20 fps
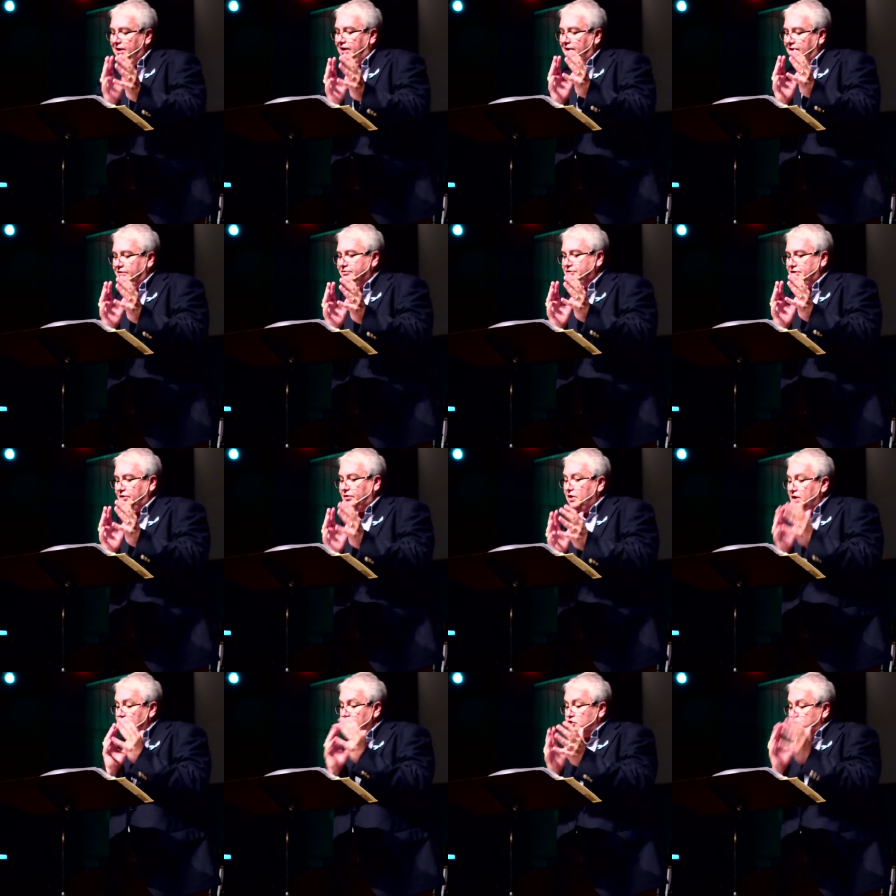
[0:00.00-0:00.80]
Here's the
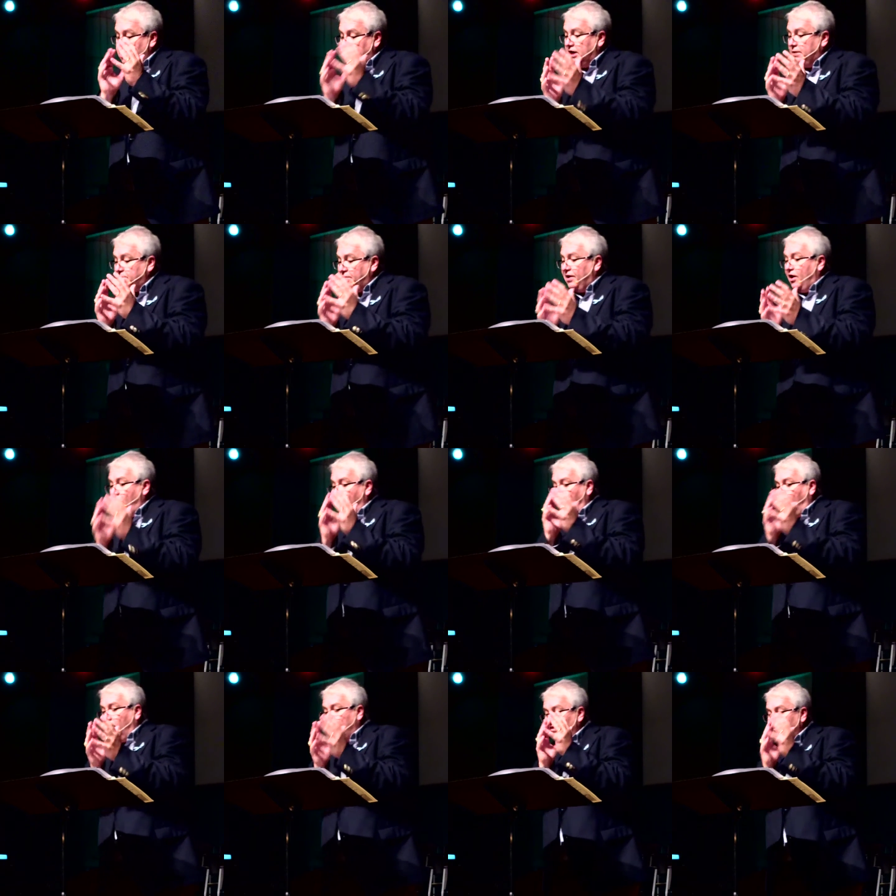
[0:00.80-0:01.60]
deal sheep
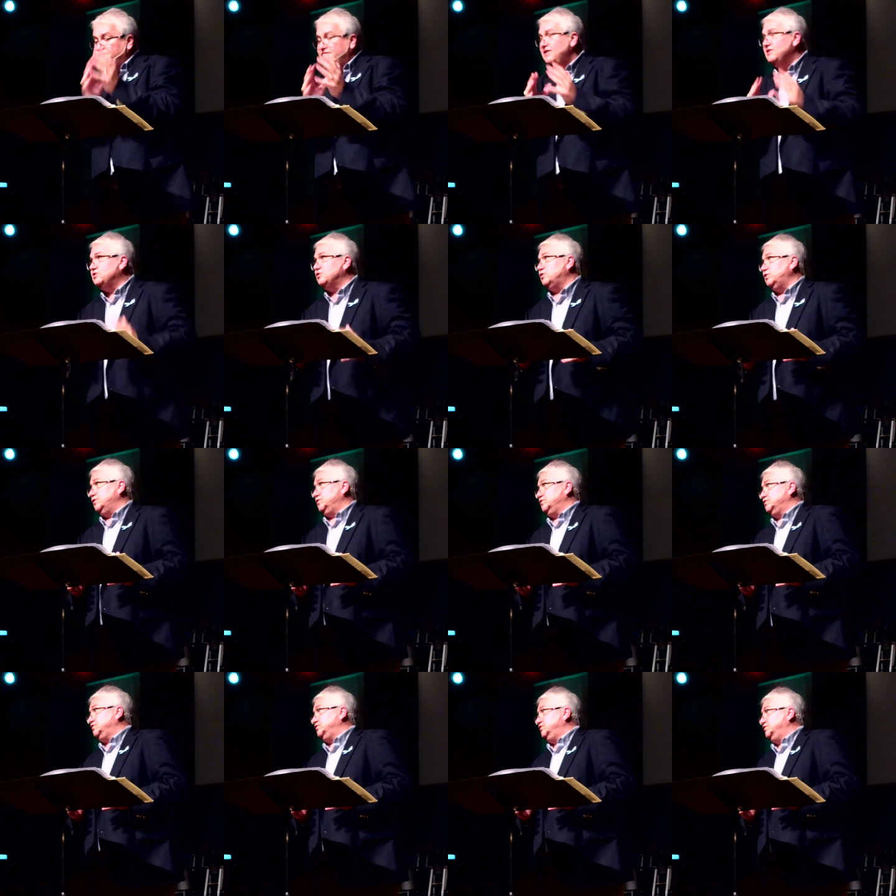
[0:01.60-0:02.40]
are
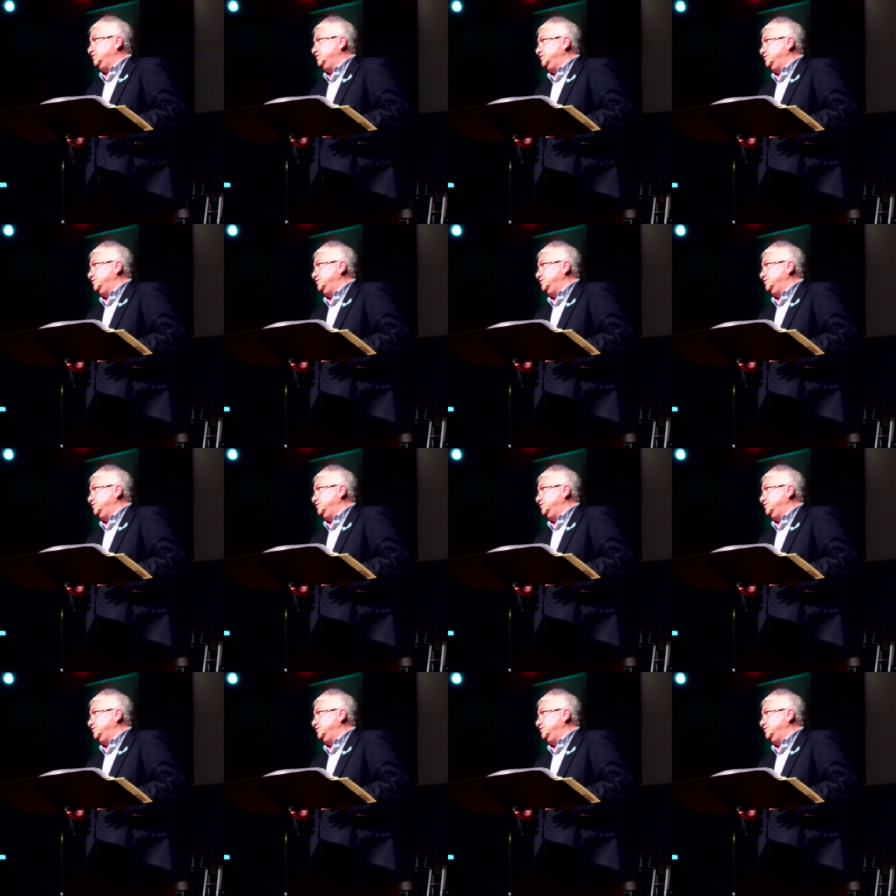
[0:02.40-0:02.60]
defenseless.